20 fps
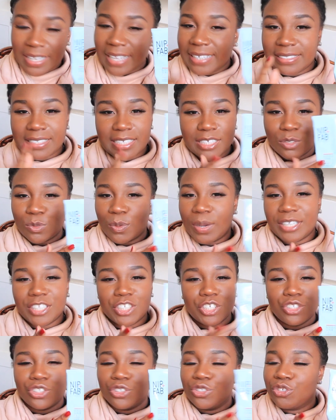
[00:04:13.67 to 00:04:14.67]
Like this
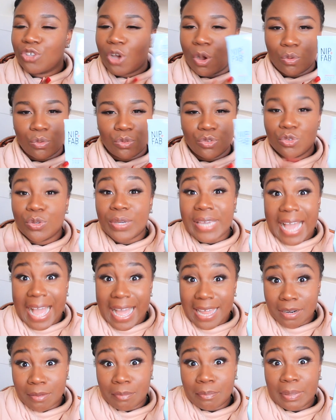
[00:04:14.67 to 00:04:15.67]
one, you'd
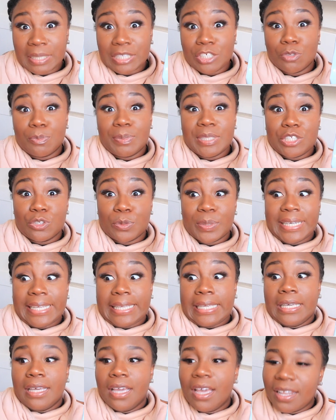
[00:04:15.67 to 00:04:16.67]
be
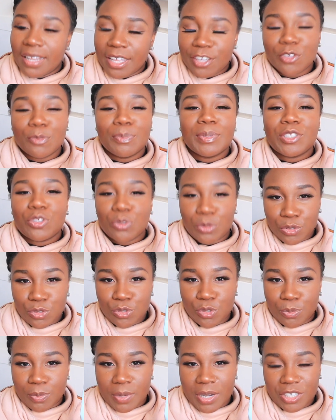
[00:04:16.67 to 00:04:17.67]
doing
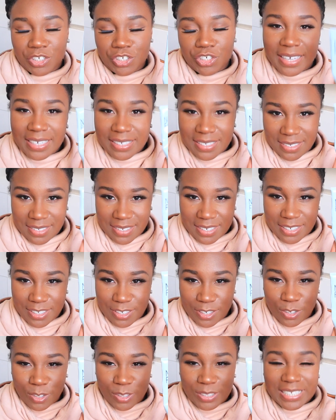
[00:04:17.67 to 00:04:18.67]
too much. This
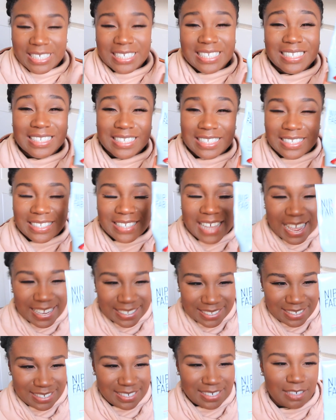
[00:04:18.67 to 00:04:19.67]
is a lot. This is
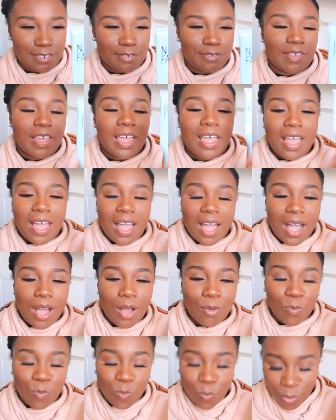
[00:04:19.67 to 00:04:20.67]
intensive.
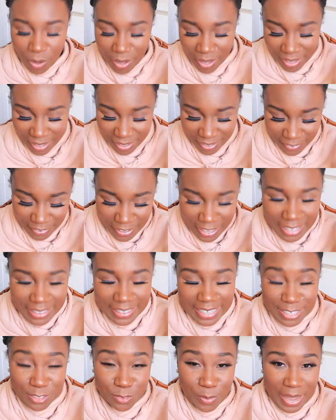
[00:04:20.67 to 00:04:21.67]

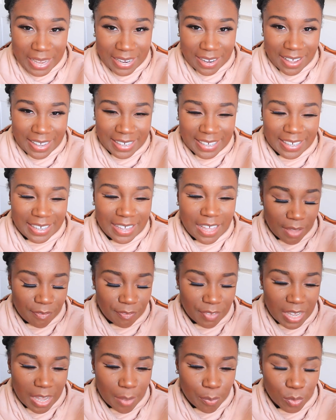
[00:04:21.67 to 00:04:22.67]
That's why I like it. I
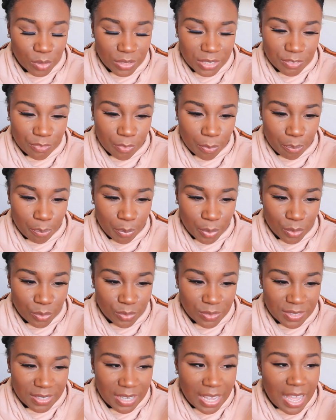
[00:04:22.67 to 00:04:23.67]
think I bought this from
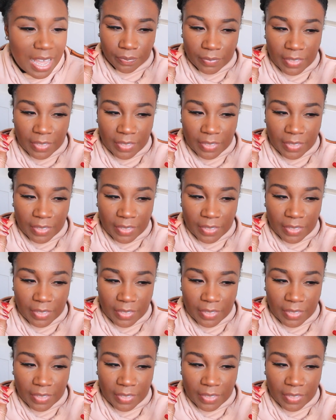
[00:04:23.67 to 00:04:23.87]
Boots.